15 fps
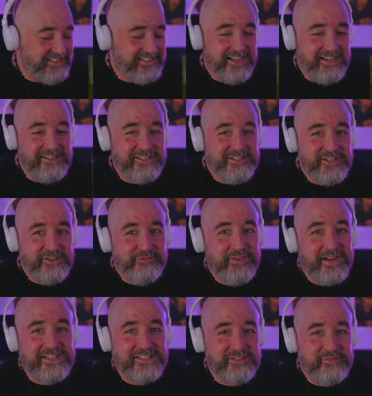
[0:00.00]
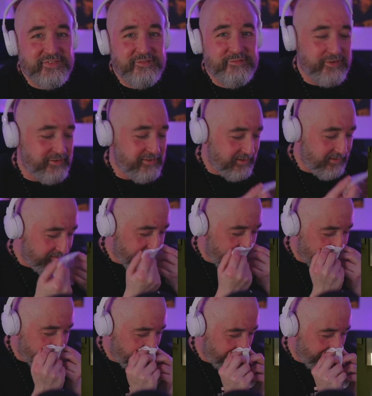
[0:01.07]
you're saying you're too fat to fit through the,
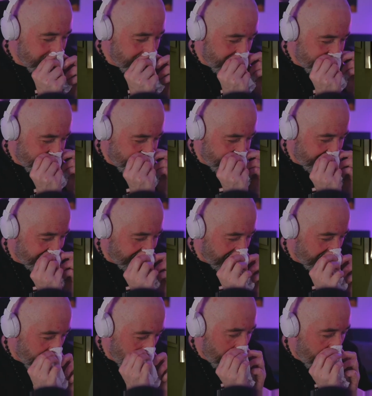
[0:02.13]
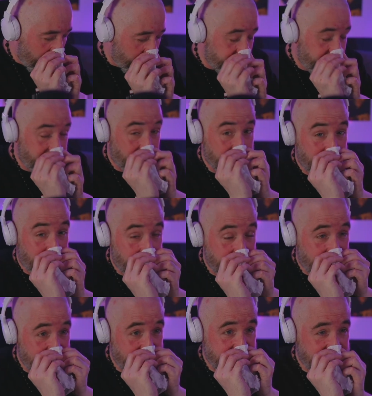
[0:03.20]
the, the mirror thing? Oh, it was shot on
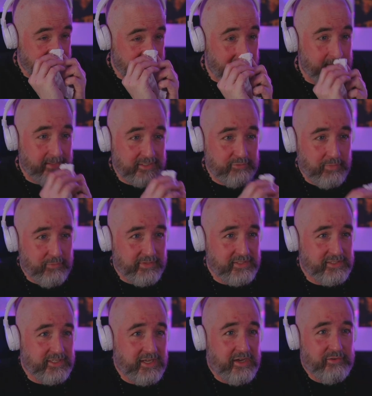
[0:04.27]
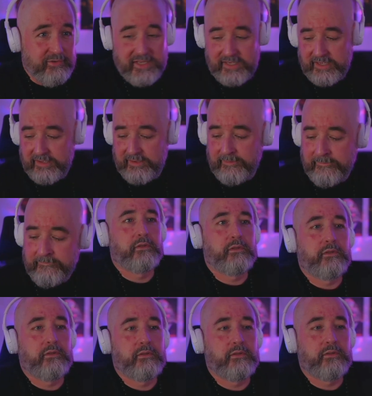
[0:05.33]
location in there. That's what I wanted to know, yeah.
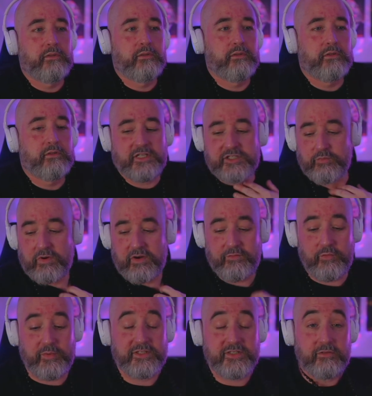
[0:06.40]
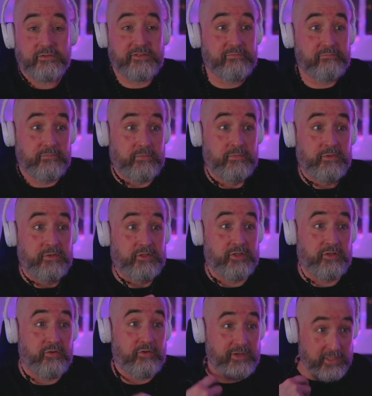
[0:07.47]
That's why I've always got...
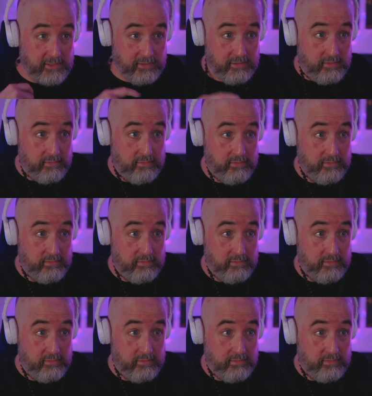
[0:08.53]
Wait.